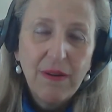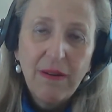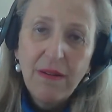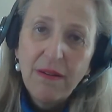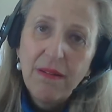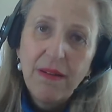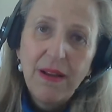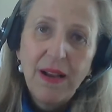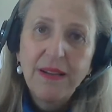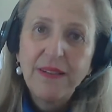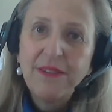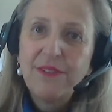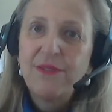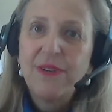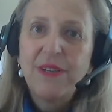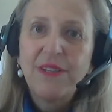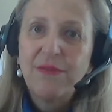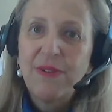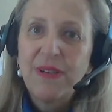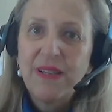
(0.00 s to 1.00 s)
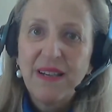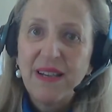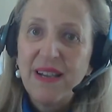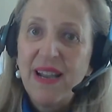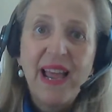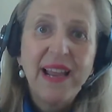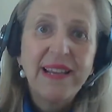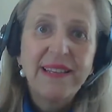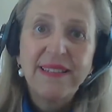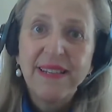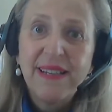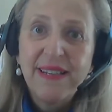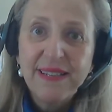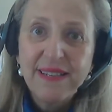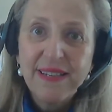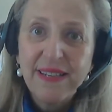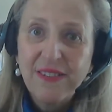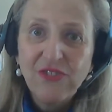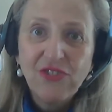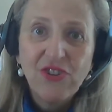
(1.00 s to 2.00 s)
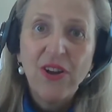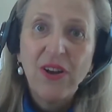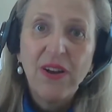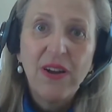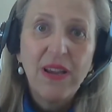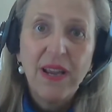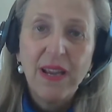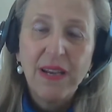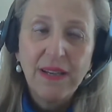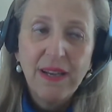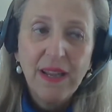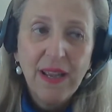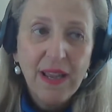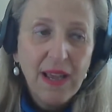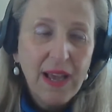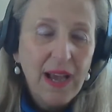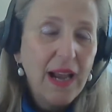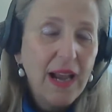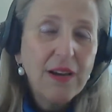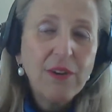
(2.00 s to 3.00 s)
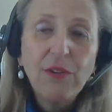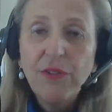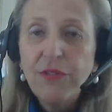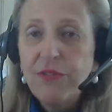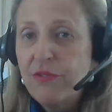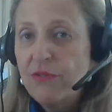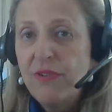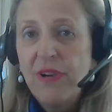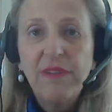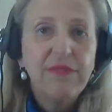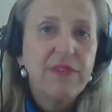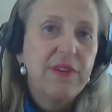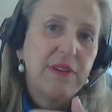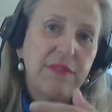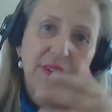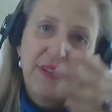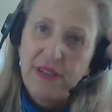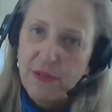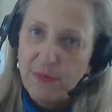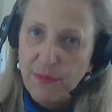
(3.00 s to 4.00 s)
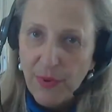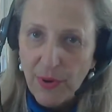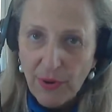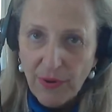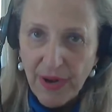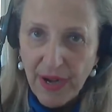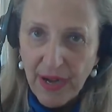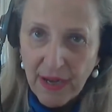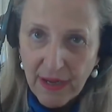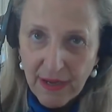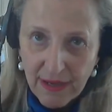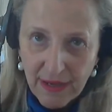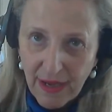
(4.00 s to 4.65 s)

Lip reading: "Oh, I'll do it with lightness and joy, and I'll go through even if it is boring.